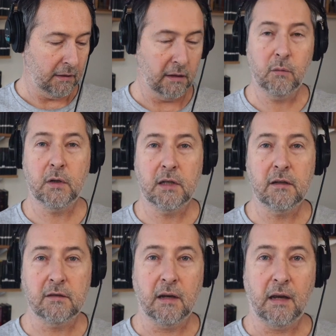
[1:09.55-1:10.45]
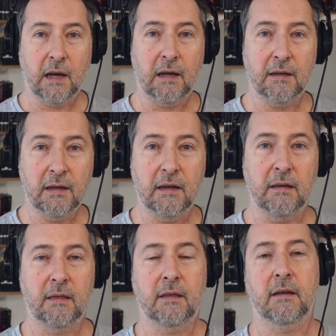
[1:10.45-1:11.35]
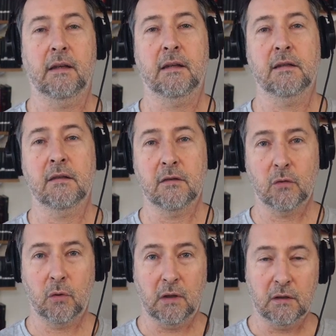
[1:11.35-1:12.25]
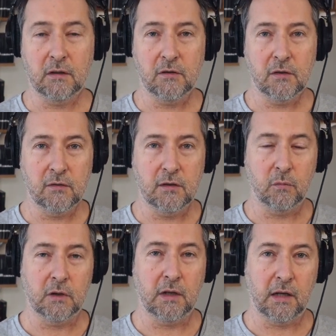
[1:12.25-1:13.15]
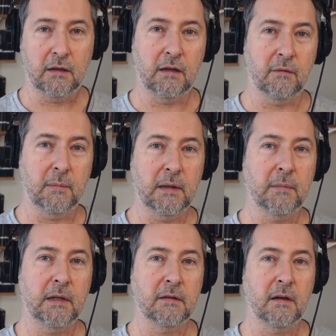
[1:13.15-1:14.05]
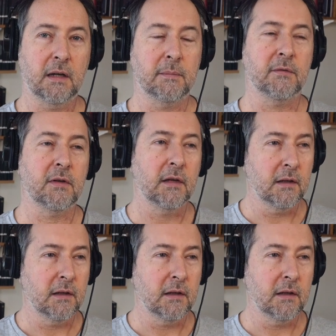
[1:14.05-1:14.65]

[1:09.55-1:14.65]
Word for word: And the word is hadith, and the Quran does use the word hadith many many times,